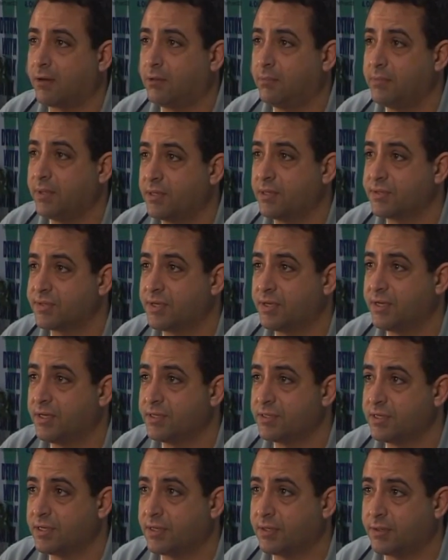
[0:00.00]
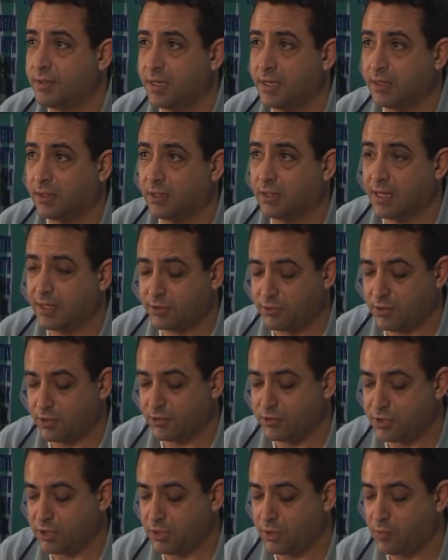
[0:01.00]
because it is an
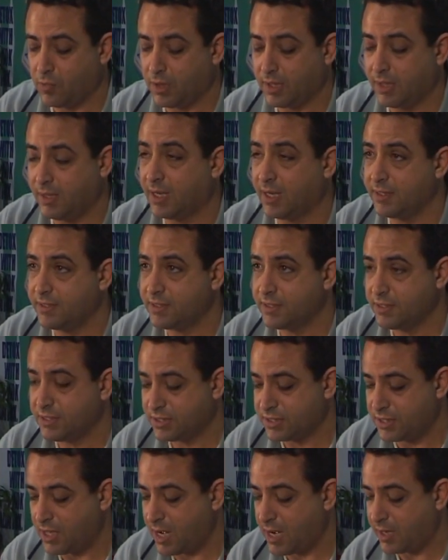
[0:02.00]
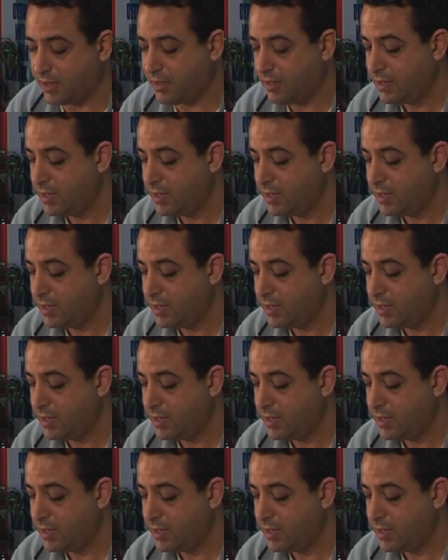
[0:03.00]
electrode, so you want it nice and snug.